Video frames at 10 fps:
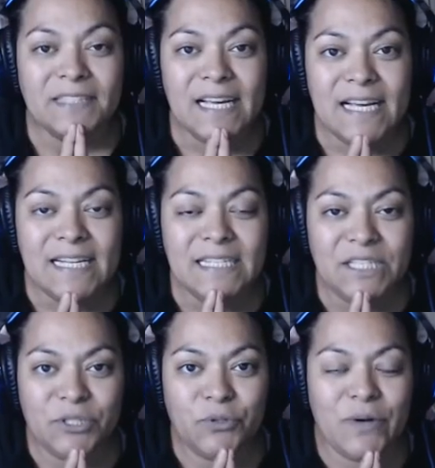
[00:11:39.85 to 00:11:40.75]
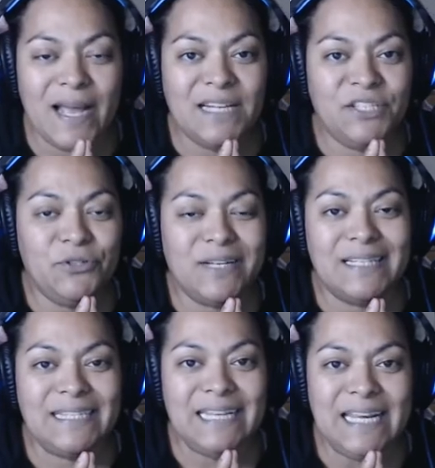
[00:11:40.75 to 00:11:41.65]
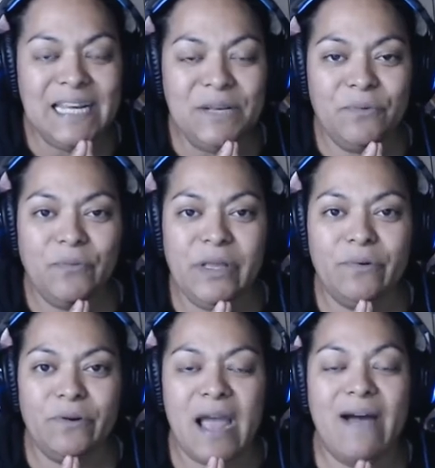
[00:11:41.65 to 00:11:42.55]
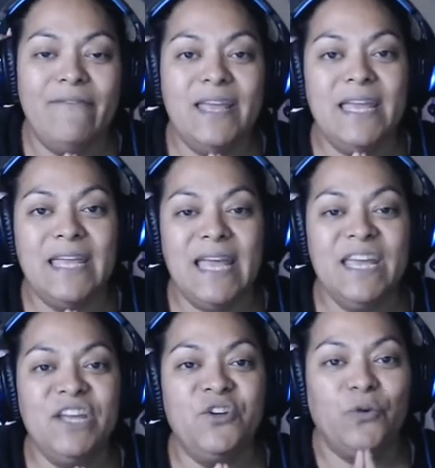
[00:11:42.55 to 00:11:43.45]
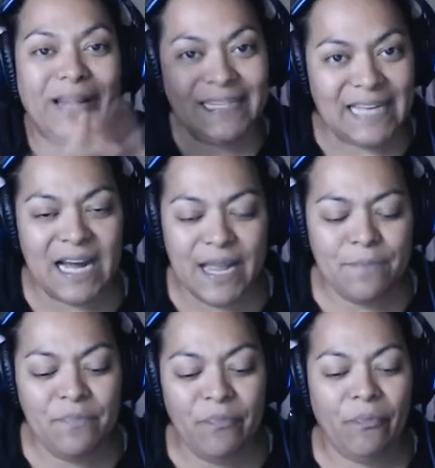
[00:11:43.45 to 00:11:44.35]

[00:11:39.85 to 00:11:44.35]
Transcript: So as you can see, we were having a great time.